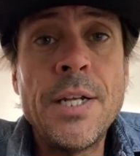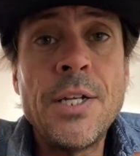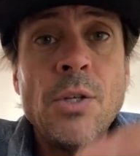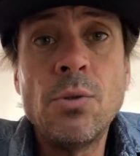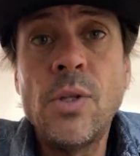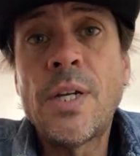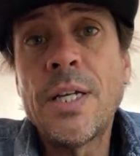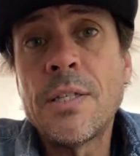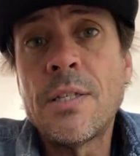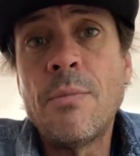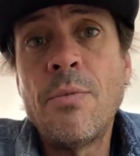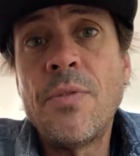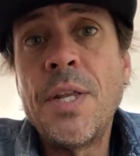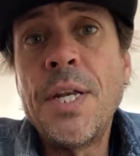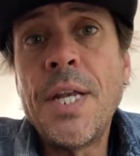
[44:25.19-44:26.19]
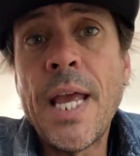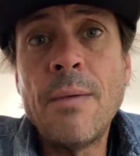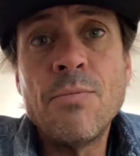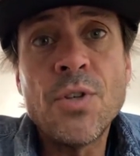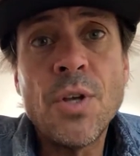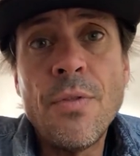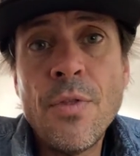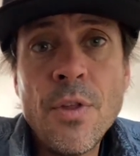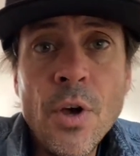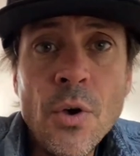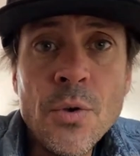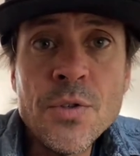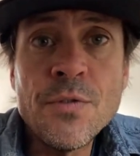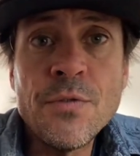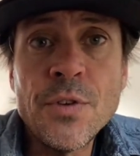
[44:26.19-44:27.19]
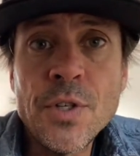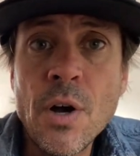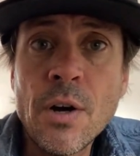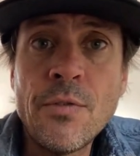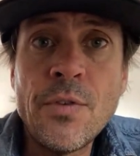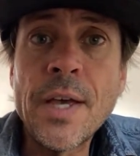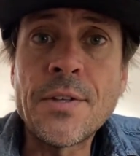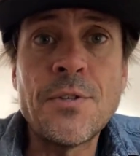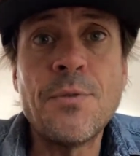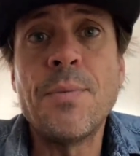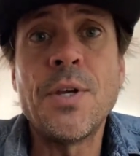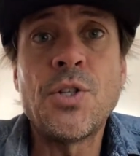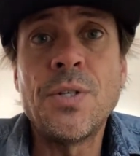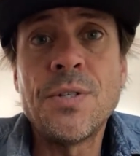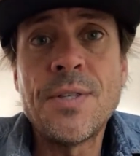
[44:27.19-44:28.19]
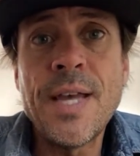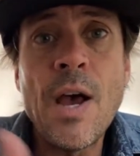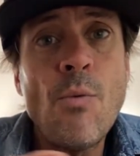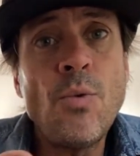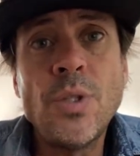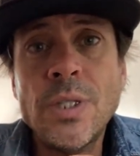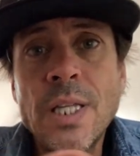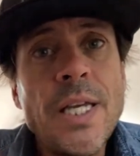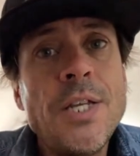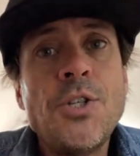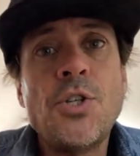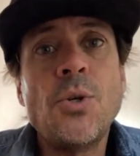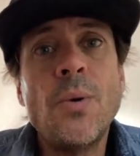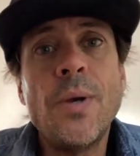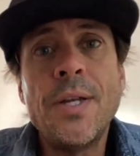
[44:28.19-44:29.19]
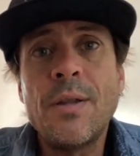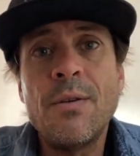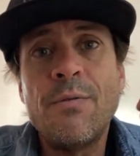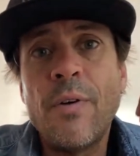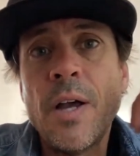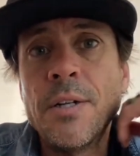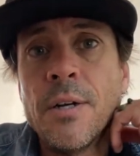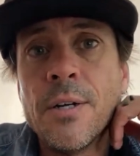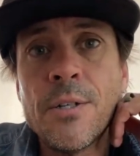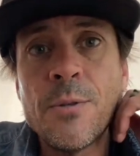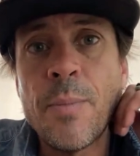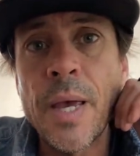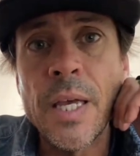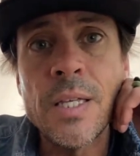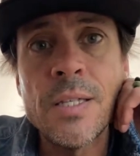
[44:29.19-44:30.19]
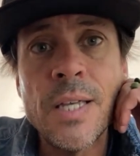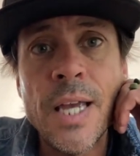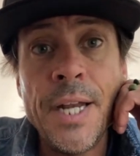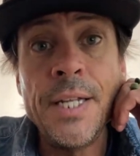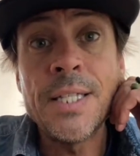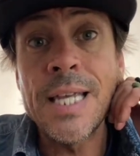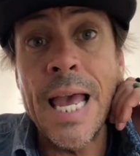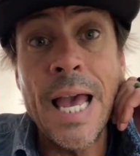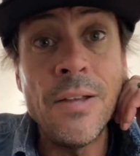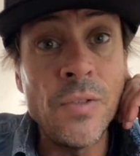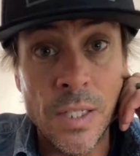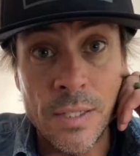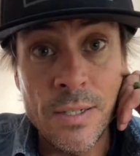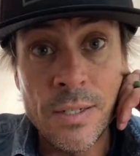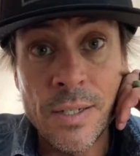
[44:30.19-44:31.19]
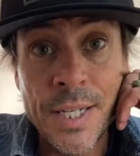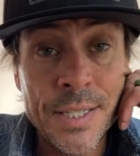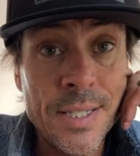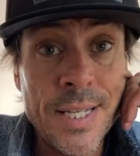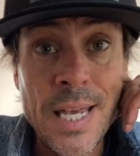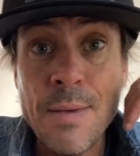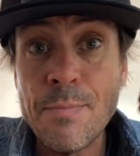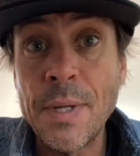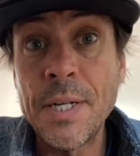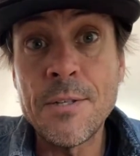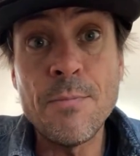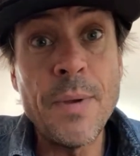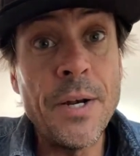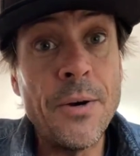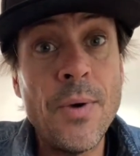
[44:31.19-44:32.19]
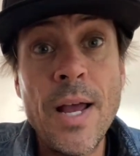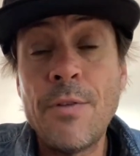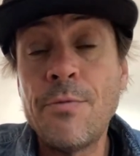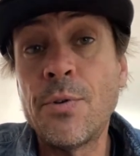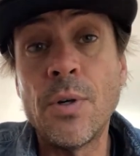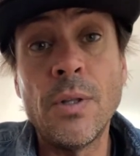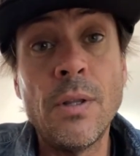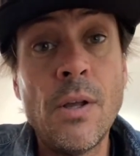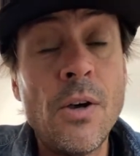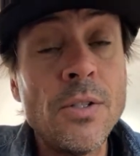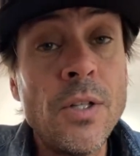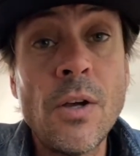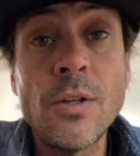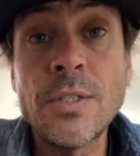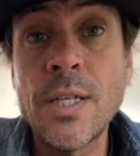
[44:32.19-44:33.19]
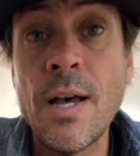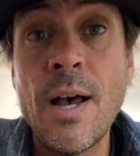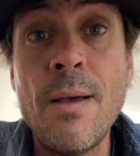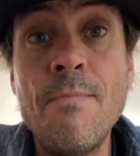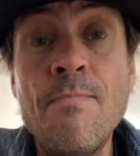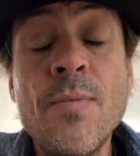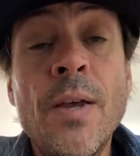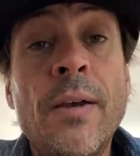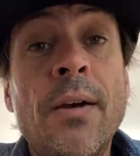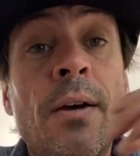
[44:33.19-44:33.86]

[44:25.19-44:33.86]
And you look at some of the names on those photography exhibitions, that will lead you into the fine art space. And it's endless. It's deep, and it's been around for a long, long time.